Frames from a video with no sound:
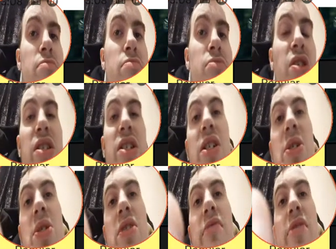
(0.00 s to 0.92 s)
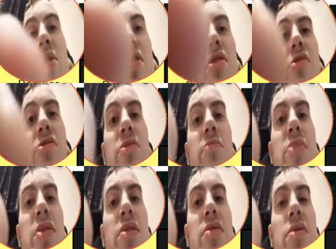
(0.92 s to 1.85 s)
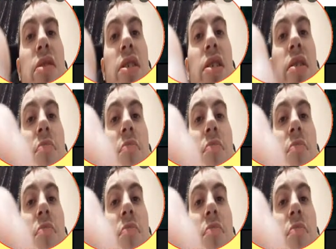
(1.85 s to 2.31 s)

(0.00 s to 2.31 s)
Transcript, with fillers: well, he does get wasted in Arkham Knight,